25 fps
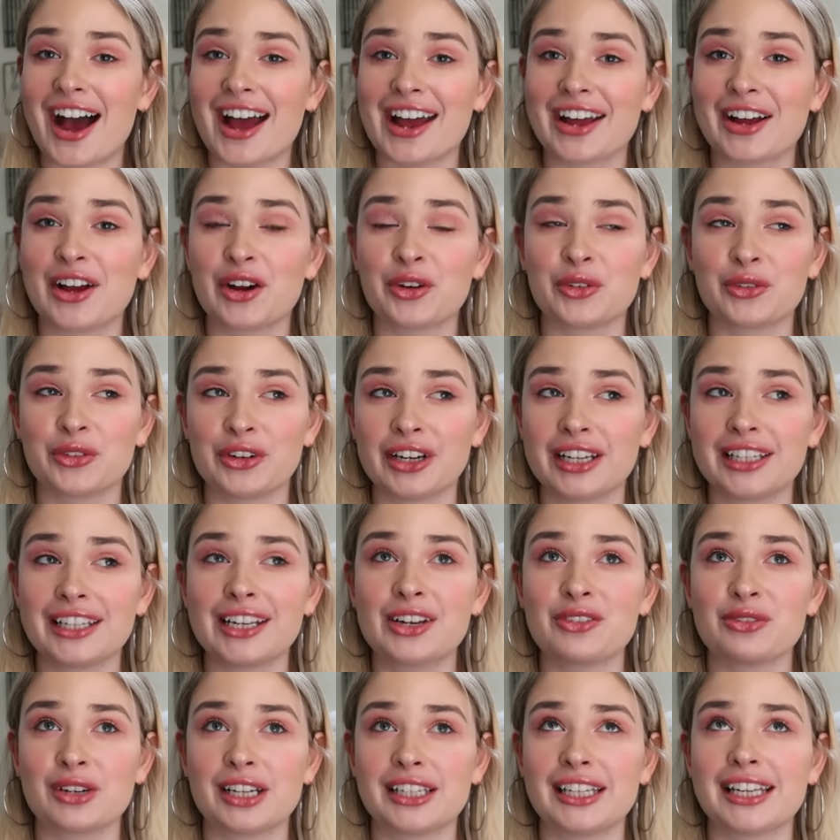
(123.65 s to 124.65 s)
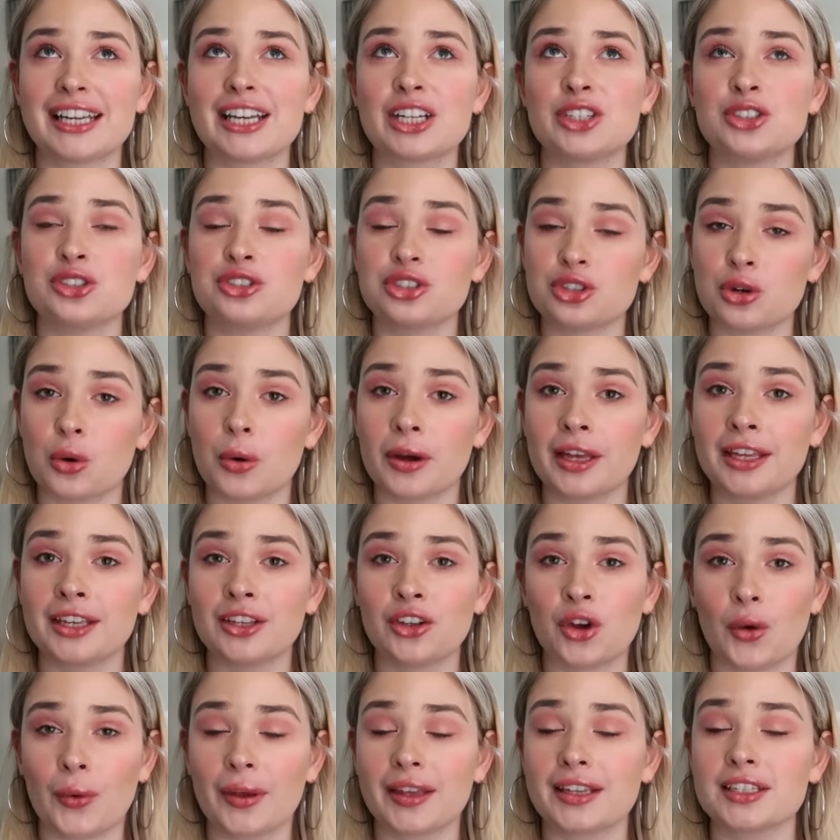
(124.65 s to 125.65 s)
I really, really enjoy
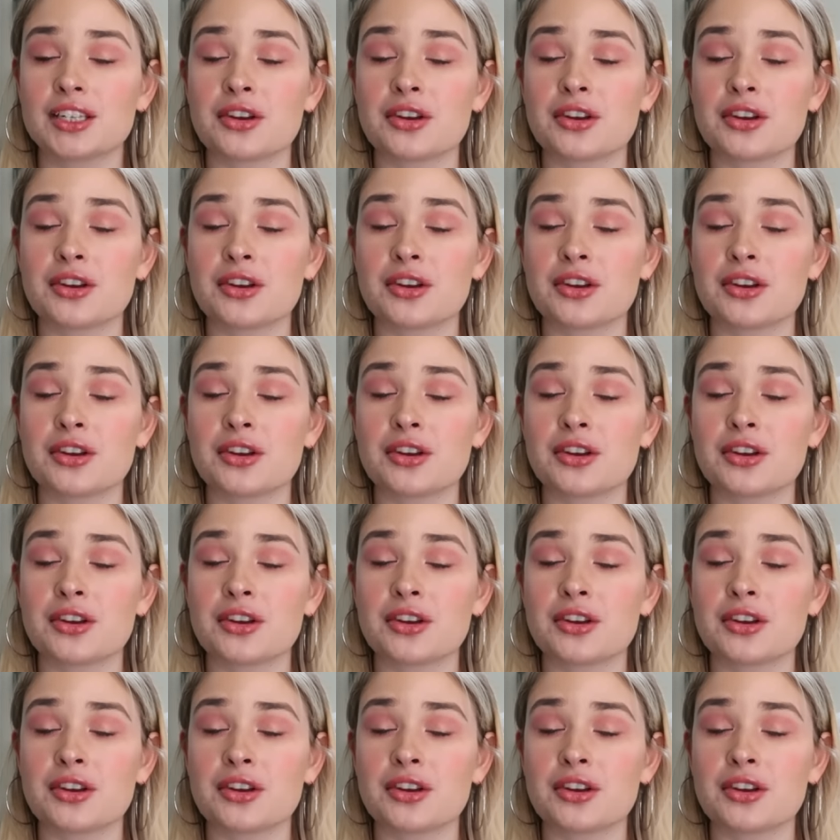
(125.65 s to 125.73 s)
going